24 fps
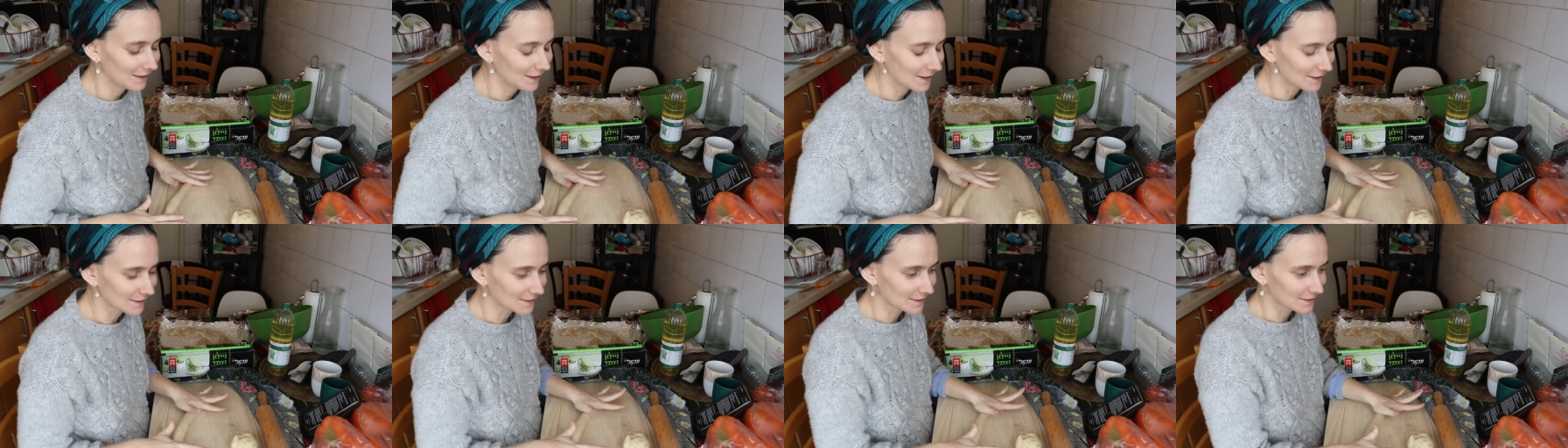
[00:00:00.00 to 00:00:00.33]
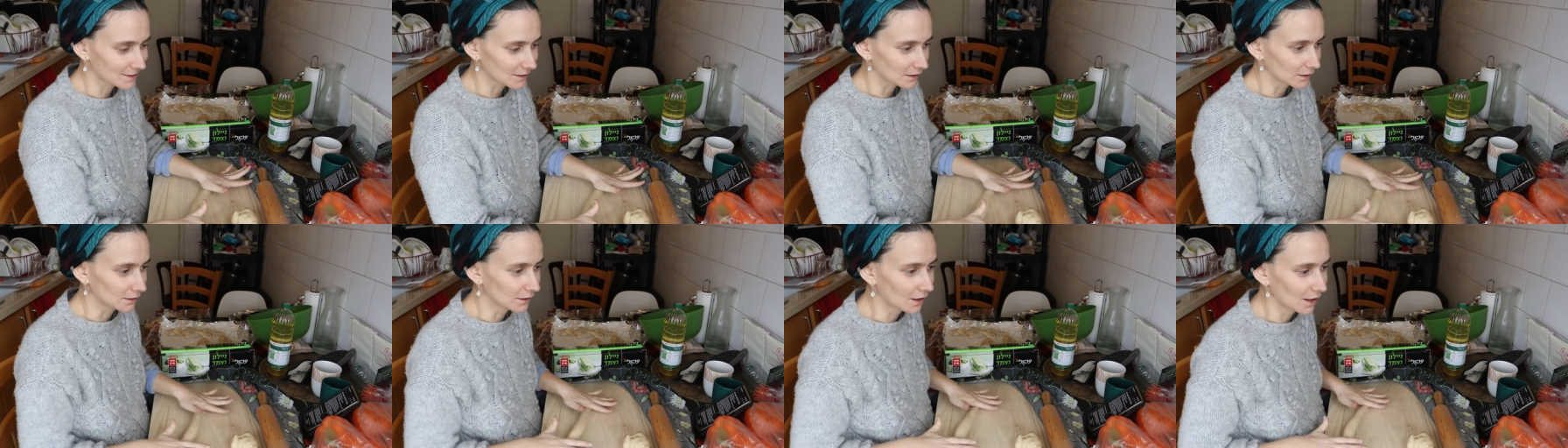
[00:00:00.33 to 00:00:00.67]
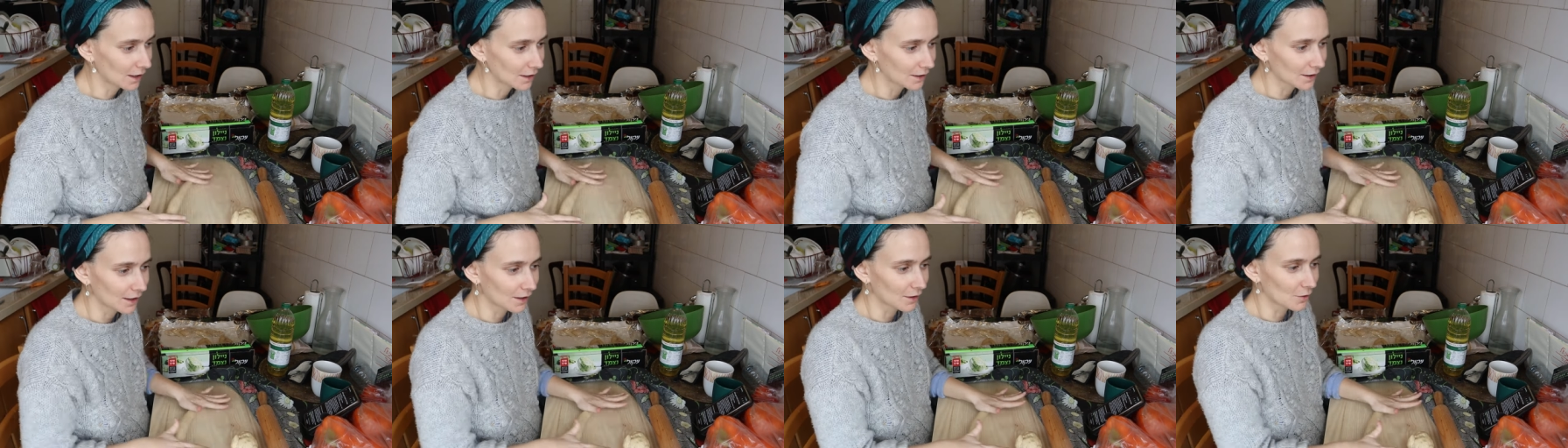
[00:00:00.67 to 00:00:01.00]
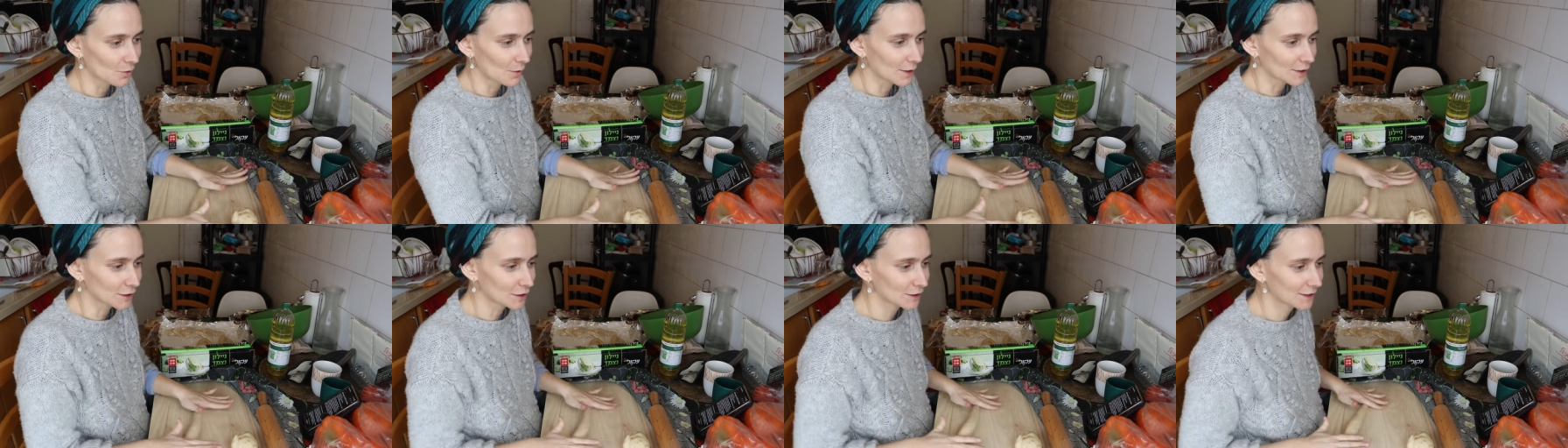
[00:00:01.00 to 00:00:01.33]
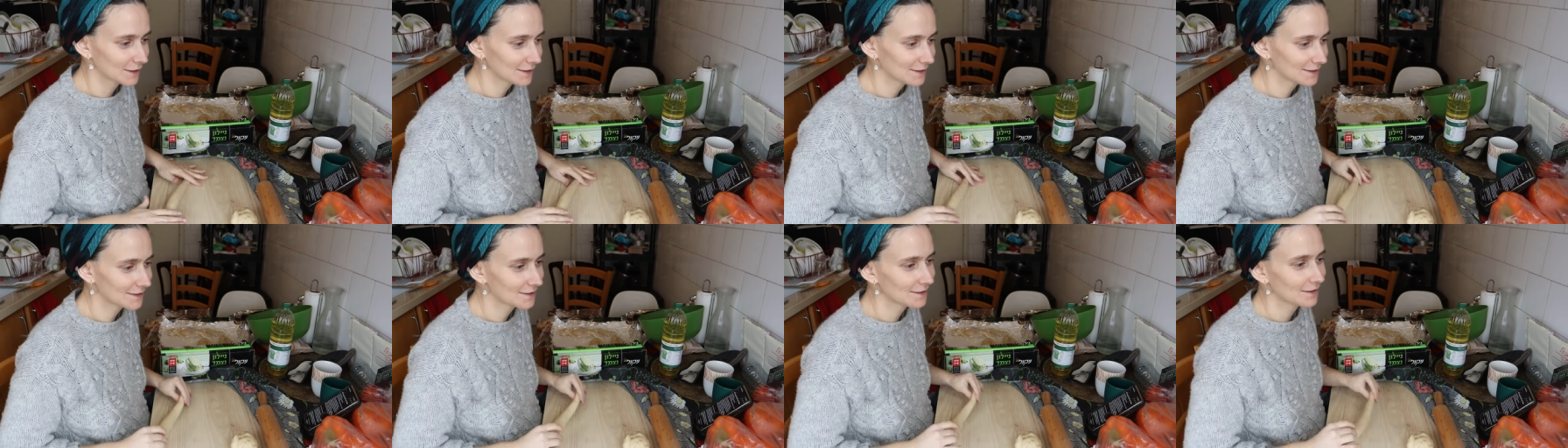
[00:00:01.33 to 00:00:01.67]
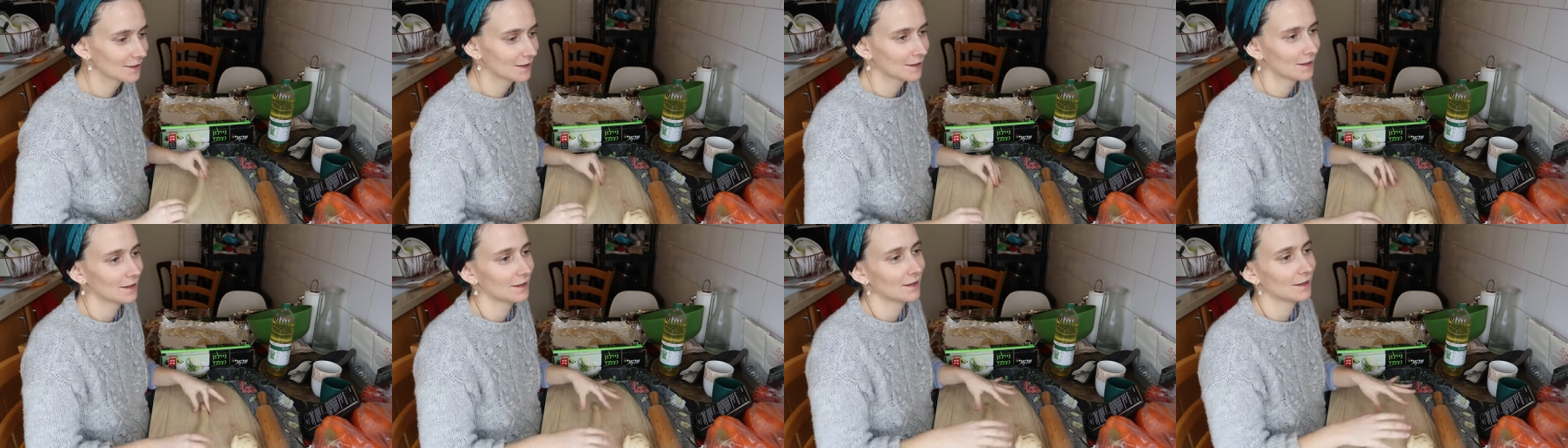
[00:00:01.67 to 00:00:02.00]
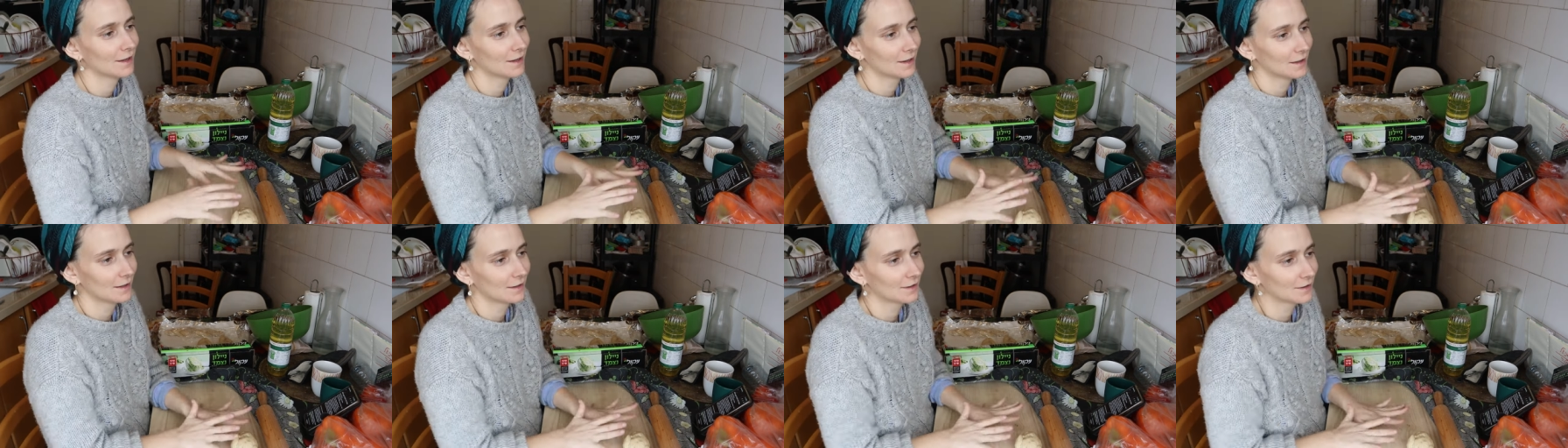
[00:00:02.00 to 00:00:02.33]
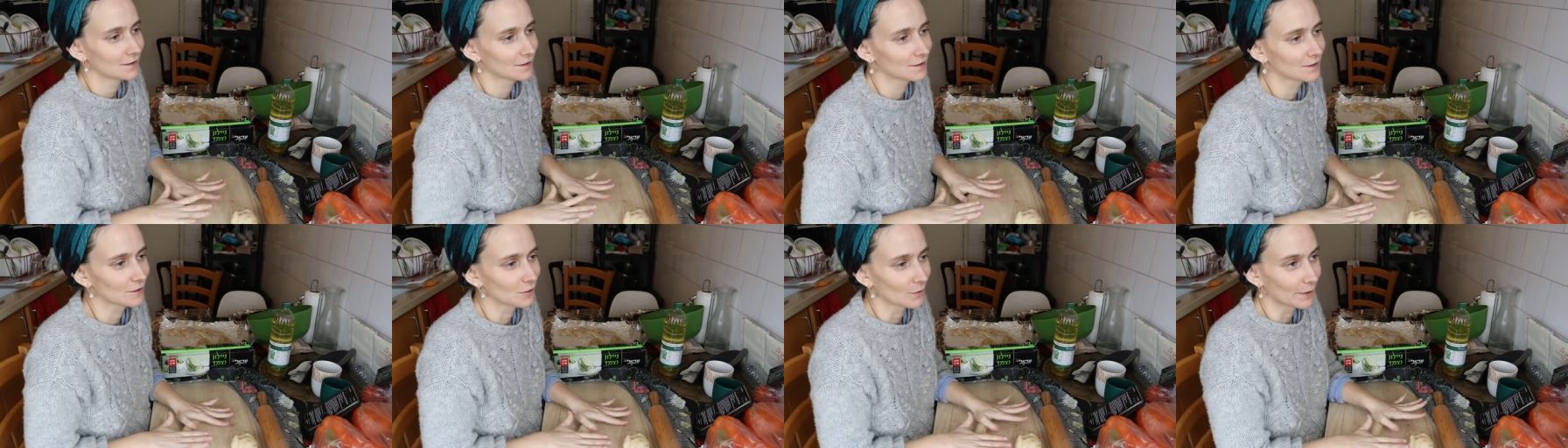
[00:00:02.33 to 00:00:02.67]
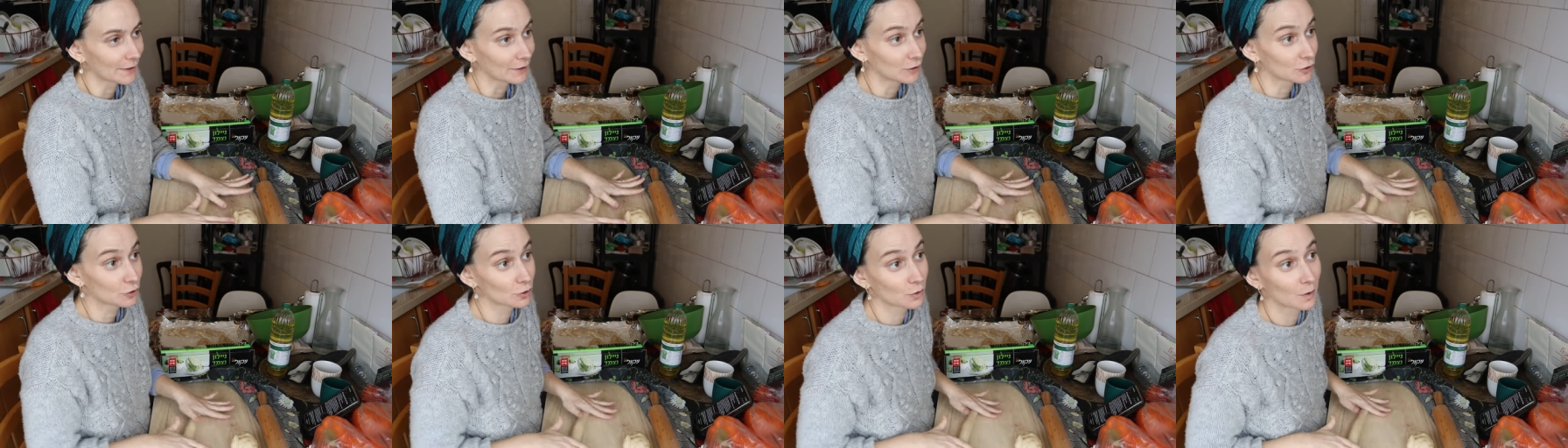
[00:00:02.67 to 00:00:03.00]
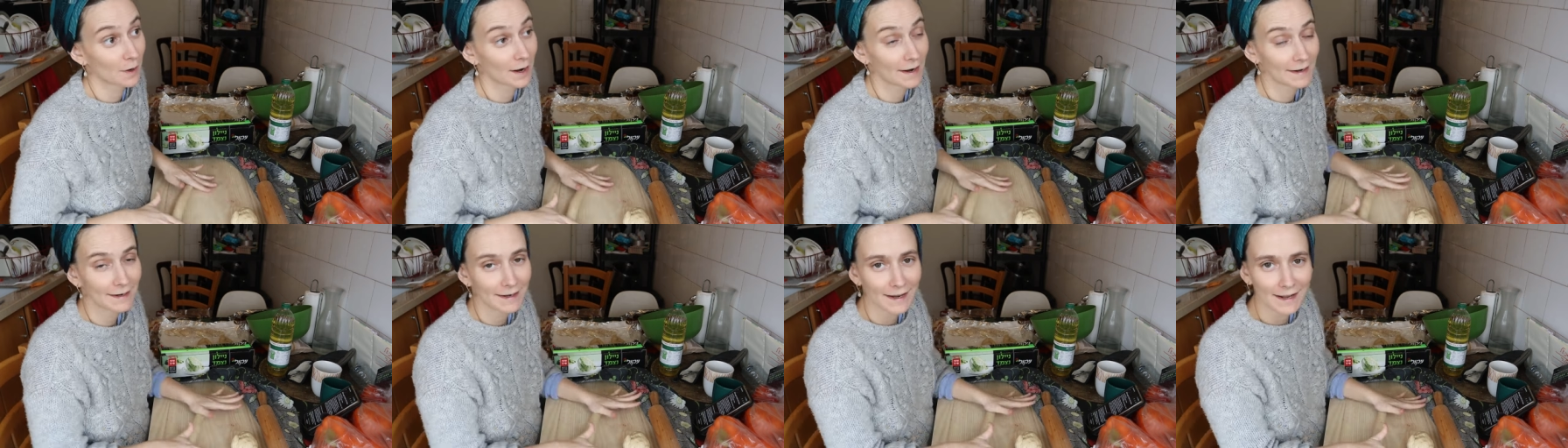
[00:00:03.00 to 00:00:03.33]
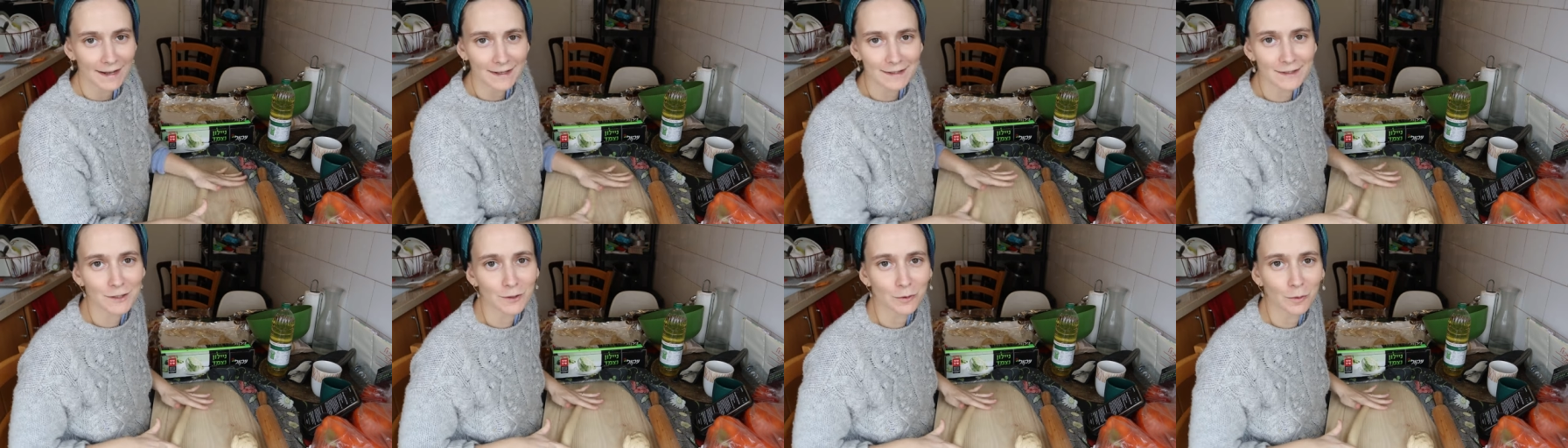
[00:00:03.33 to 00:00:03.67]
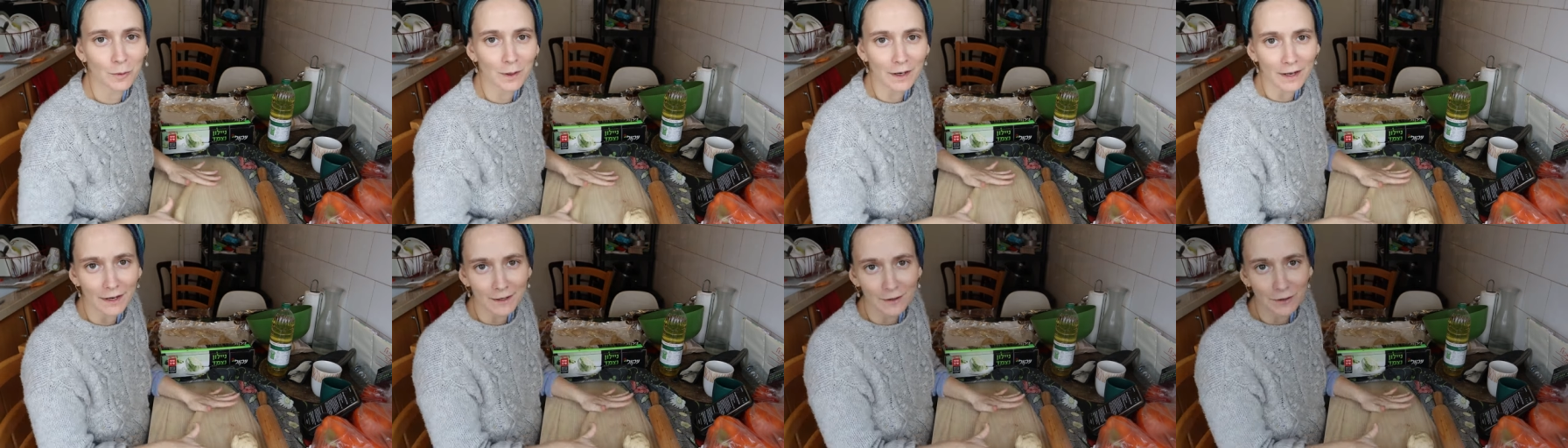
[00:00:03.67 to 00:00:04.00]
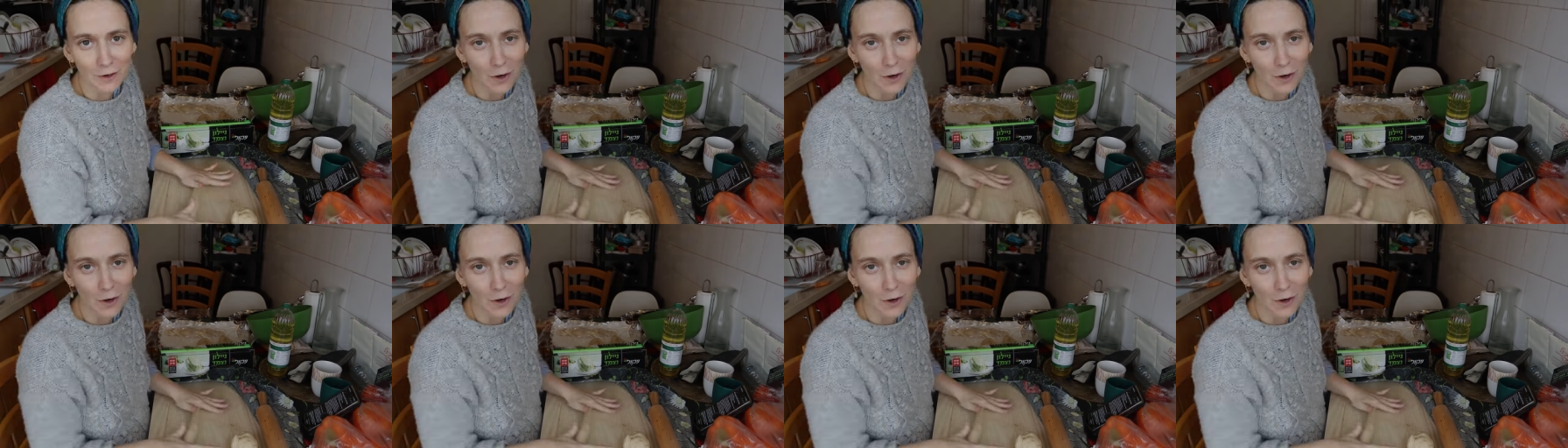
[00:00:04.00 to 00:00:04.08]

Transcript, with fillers: he asks a lot a lot of questions so i try to answer what i